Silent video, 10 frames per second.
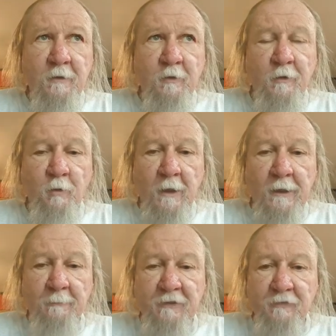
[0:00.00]
with what
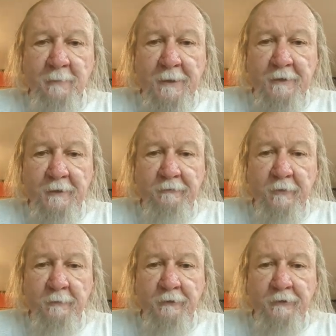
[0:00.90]
I'm expecting
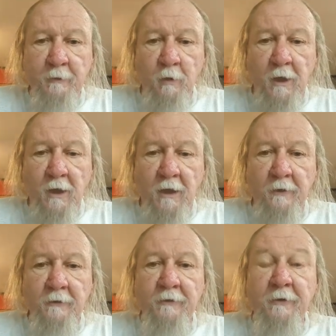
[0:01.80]
from the
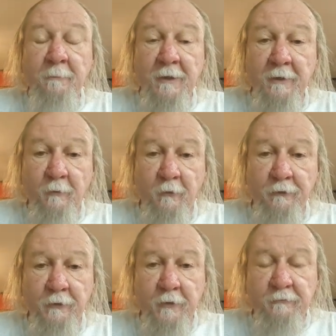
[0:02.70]
terroir, the
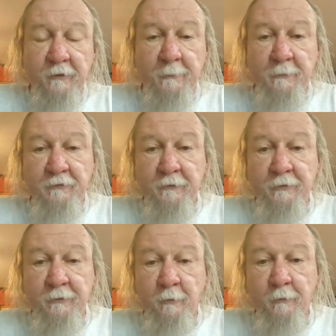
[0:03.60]
minerals from the
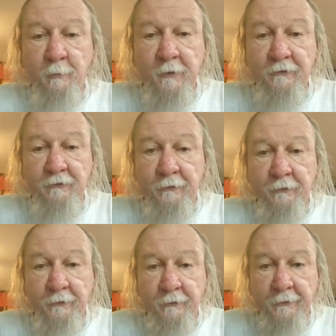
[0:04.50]
Pacific Northwest on
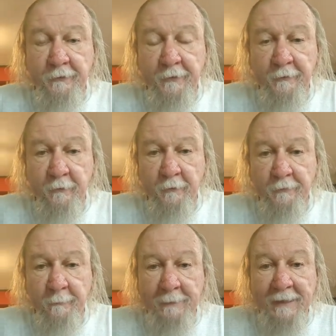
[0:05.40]

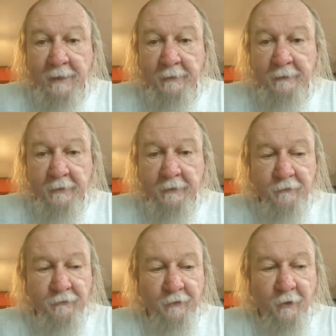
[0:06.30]
the palate.
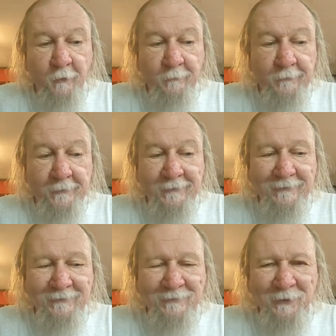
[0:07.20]
So
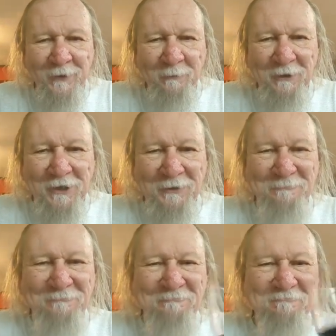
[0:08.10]
here we go.